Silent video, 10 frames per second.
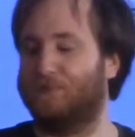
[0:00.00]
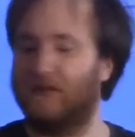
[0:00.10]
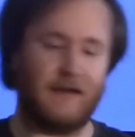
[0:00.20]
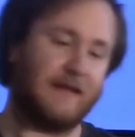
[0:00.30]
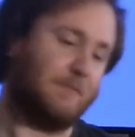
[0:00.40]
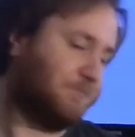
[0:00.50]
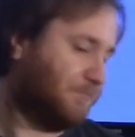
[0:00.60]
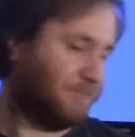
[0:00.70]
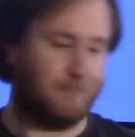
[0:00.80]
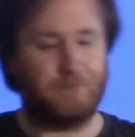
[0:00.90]
plug
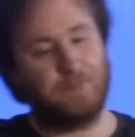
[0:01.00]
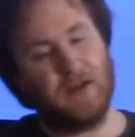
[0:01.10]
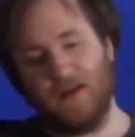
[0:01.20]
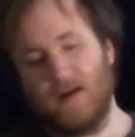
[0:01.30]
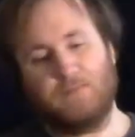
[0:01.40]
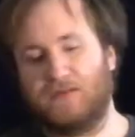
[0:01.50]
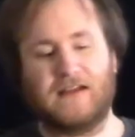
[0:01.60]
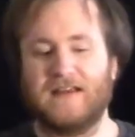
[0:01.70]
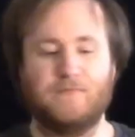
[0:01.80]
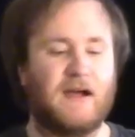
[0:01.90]

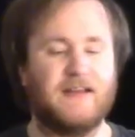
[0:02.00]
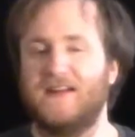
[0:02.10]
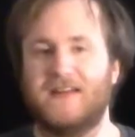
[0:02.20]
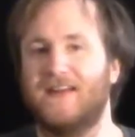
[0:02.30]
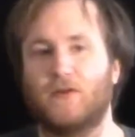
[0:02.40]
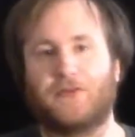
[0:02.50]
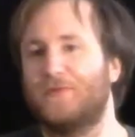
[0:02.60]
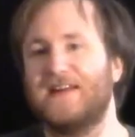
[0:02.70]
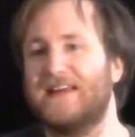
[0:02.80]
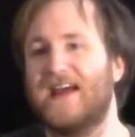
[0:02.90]
in my Nintendo
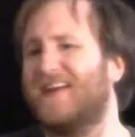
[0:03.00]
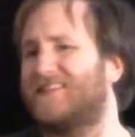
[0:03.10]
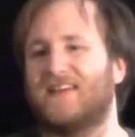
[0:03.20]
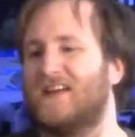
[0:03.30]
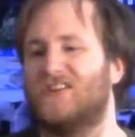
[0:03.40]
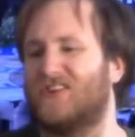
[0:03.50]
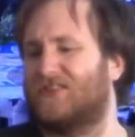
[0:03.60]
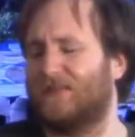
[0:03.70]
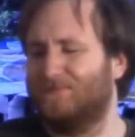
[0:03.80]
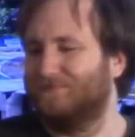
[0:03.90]
3DS and
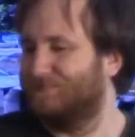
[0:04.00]
just